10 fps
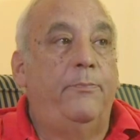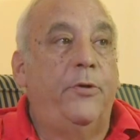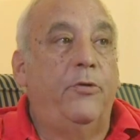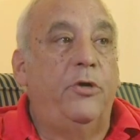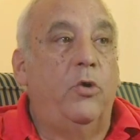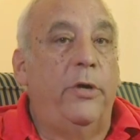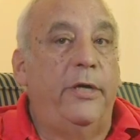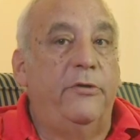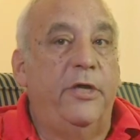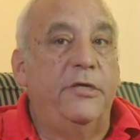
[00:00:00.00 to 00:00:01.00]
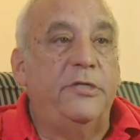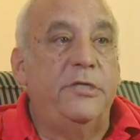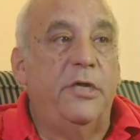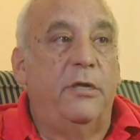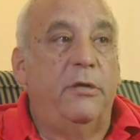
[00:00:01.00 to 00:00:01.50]
So doing this
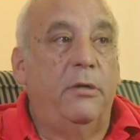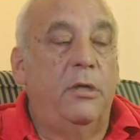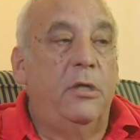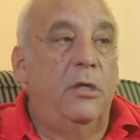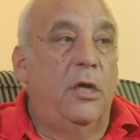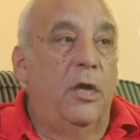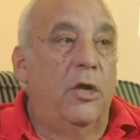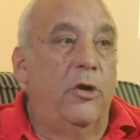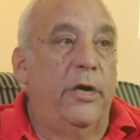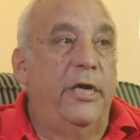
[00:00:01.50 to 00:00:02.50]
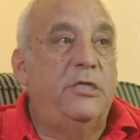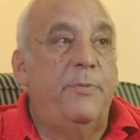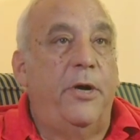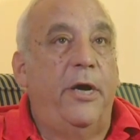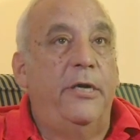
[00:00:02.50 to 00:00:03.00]
is a learning
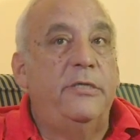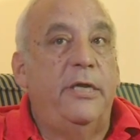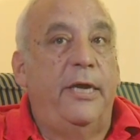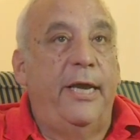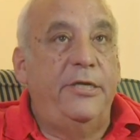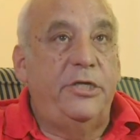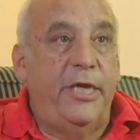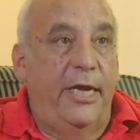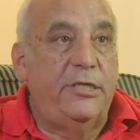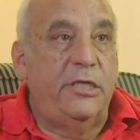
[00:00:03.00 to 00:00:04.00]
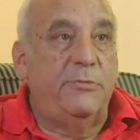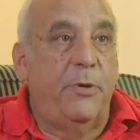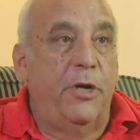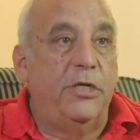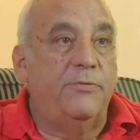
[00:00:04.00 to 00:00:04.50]
experience, an education
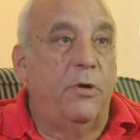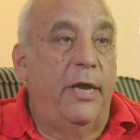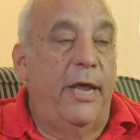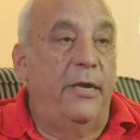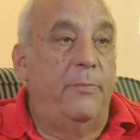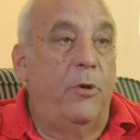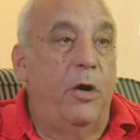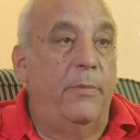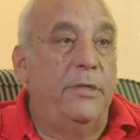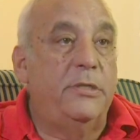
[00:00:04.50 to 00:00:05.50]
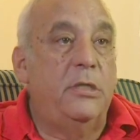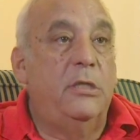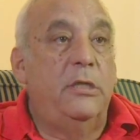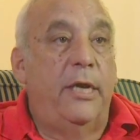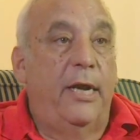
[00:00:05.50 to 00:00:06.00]
experience for a lot of departments
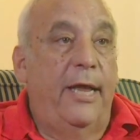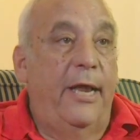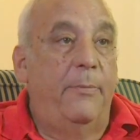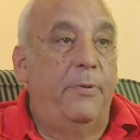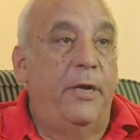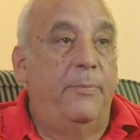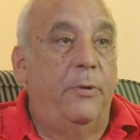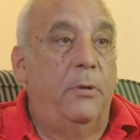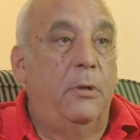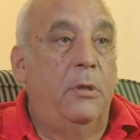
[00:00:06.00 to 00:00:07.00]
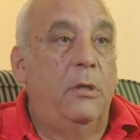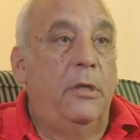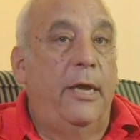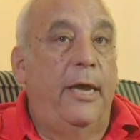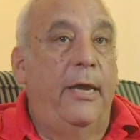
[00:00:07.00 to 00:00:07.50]
and a lot of people.
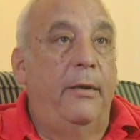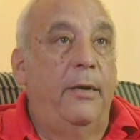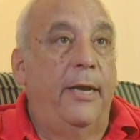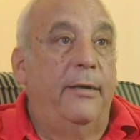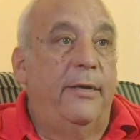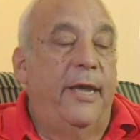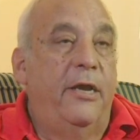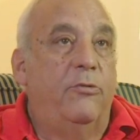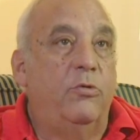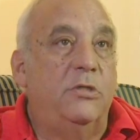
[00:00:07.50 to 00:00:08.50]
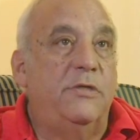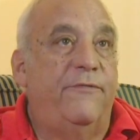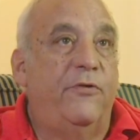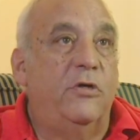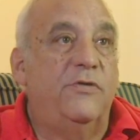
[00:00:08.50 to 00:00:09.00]
And like Kenneth was the
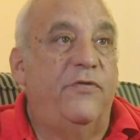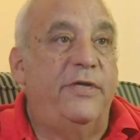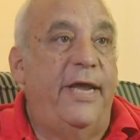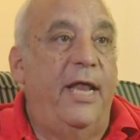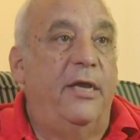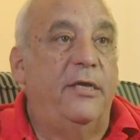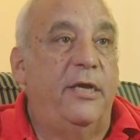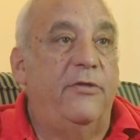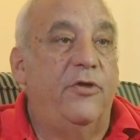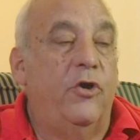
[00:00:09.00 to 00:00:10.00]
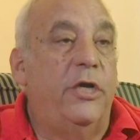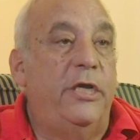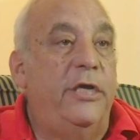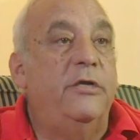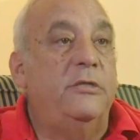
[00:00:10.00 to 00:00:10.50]
first fatality in 30
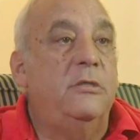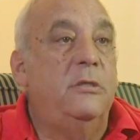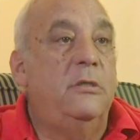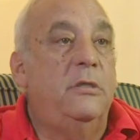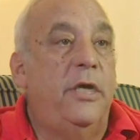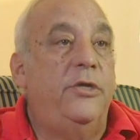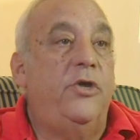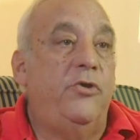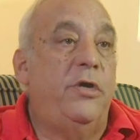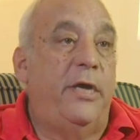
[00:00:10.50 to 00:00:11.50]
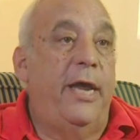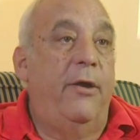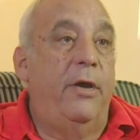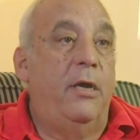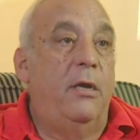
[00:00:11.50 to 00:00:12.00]
years in Union
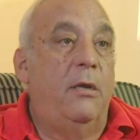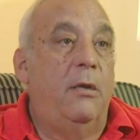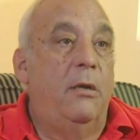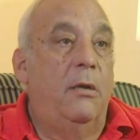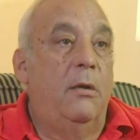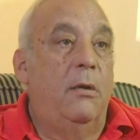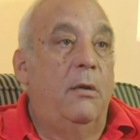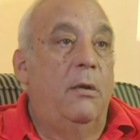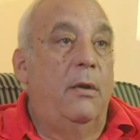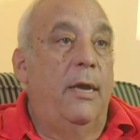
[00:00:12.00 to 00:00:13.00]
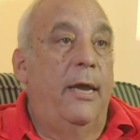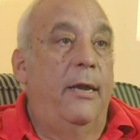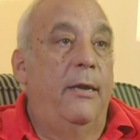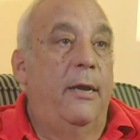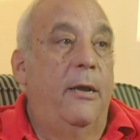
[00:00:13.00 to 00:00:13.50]
County.
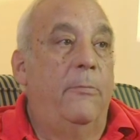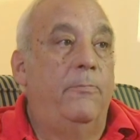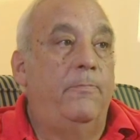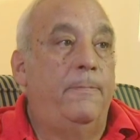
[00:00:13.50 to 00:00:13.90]
And